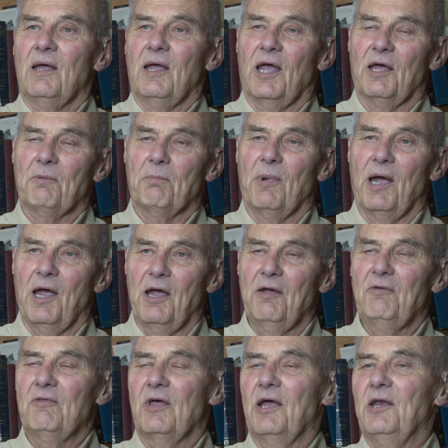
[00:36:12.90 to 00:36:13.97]
in May,
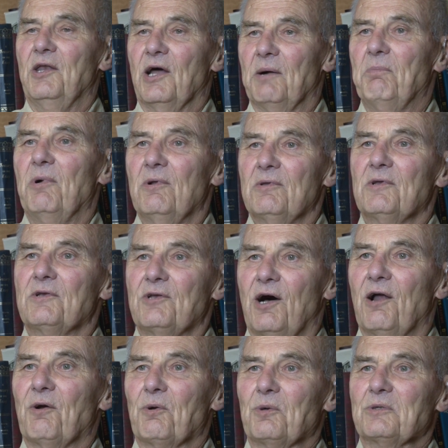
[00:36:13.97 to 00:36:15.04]
they doubled the
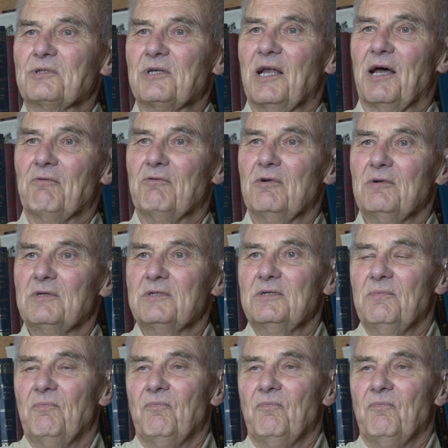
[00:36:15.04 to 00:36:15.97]
tolerance levels.